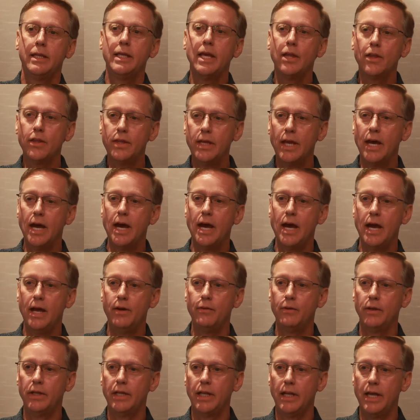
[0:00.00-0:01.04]
The other thing I
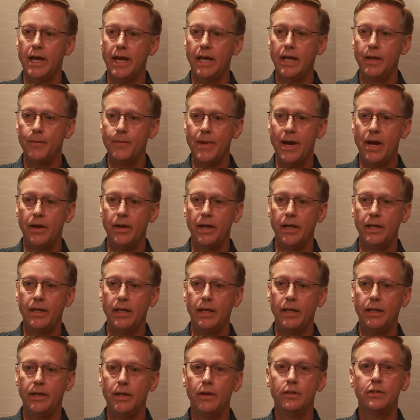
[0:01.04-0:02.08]
really like about
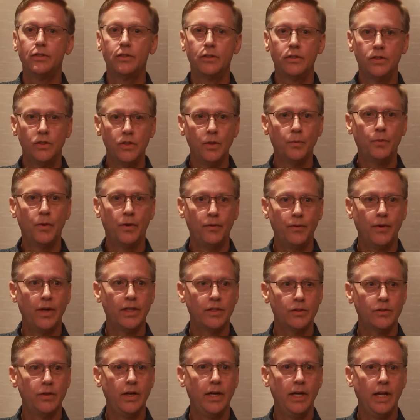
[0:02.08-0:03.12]
it that's super
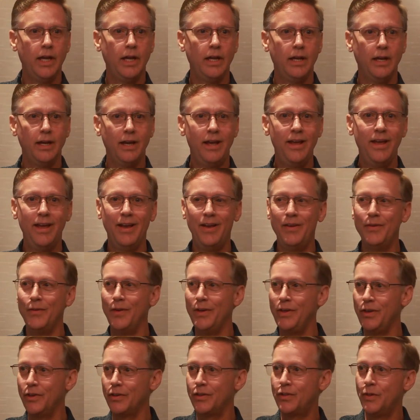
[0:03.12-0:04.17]
frustrating
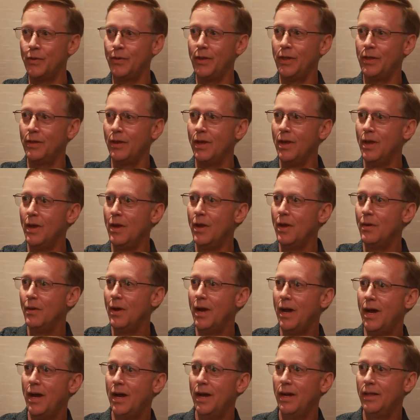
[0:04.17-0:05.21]
when you're doing
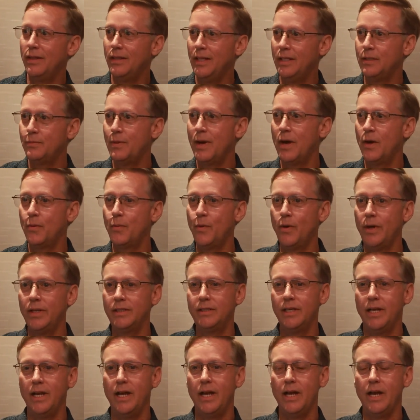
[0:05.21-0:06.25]
these
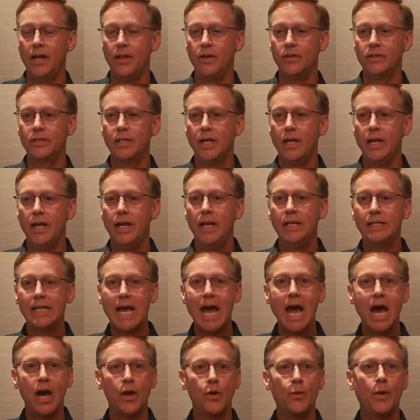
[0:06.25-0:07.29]
PowerPoints and others is
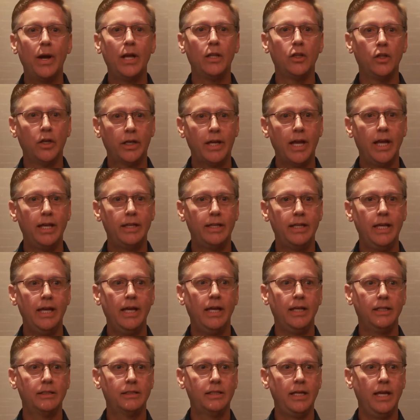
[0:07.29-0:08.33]
how do I look at
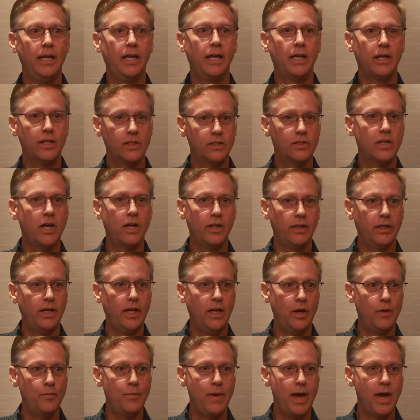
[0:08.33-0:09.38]
things in a
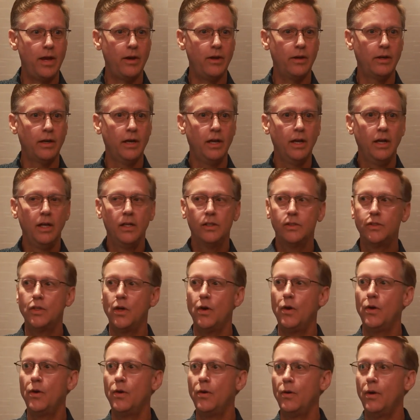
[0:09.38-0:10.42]
consolidated manner?
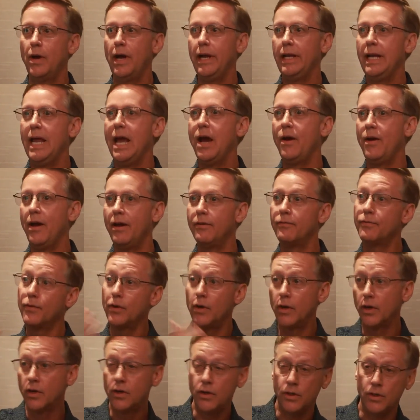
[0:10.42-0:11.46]
So I now have
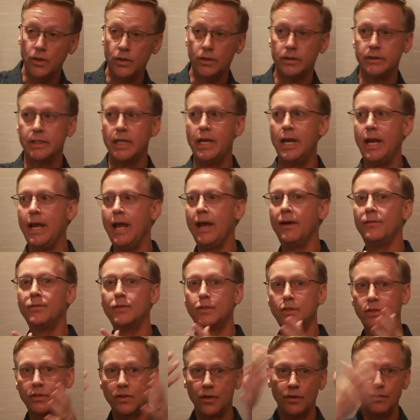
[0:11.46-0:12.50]
verticals and I have
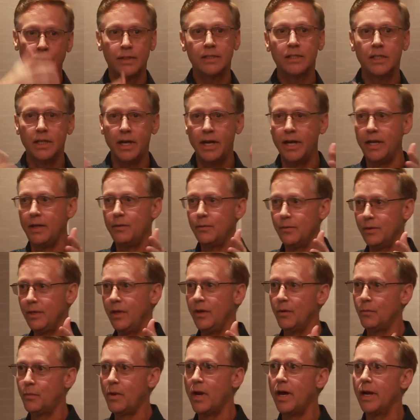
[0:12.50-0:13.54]
service
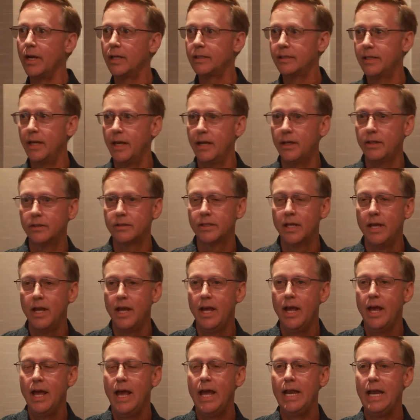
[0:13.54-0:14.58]
line, product sales,
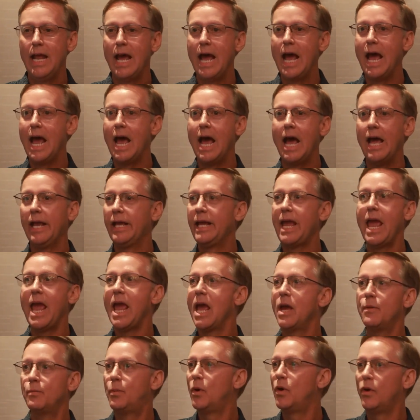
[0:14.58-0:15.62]
and I
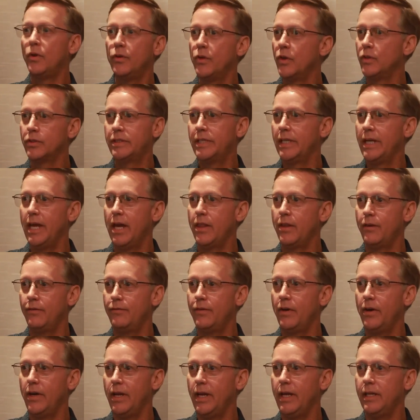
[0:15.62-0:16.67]
can't pull those together
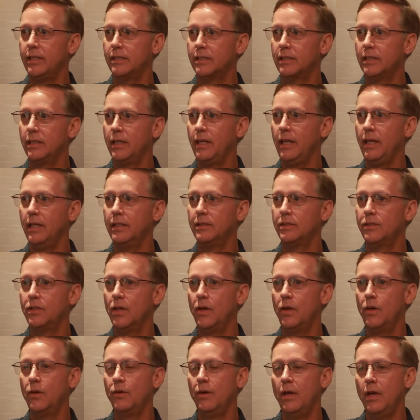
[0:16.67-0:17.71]
very easily. And
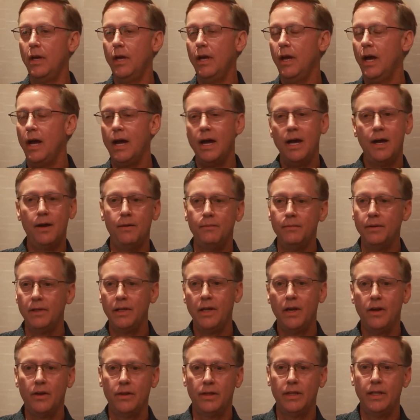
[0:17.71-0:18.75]
so,
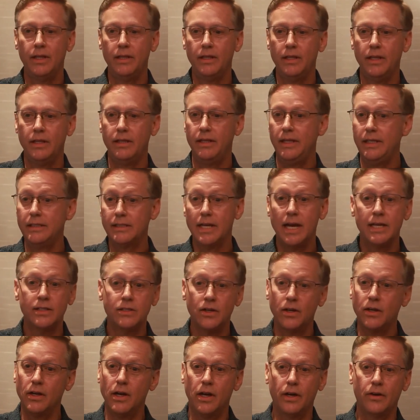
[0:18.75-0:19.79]
these
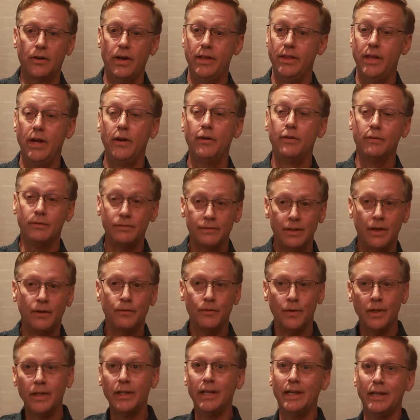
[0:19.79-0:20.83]
guys are great. They're
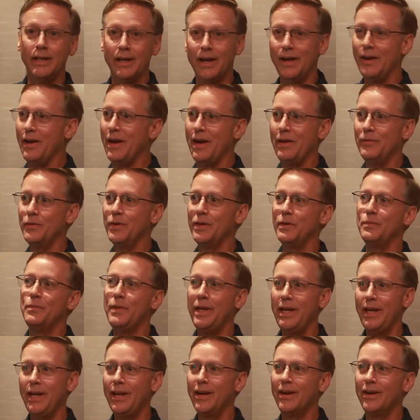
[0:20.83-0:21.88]
really, I wouldn't
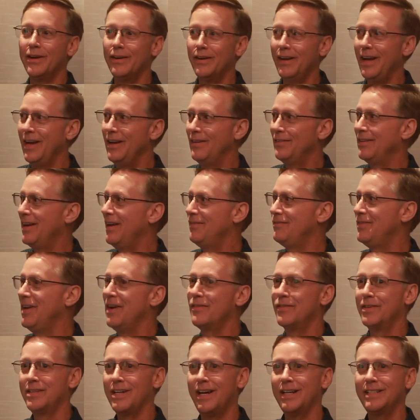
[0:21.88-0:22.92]
be here. I've
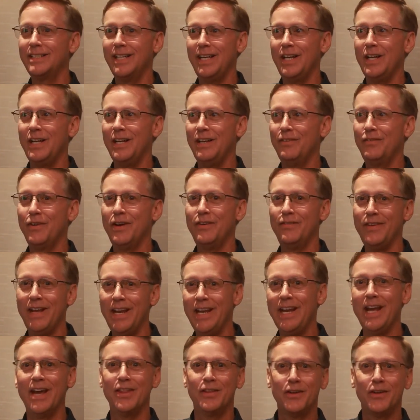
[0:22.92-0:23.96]
never talked in front of any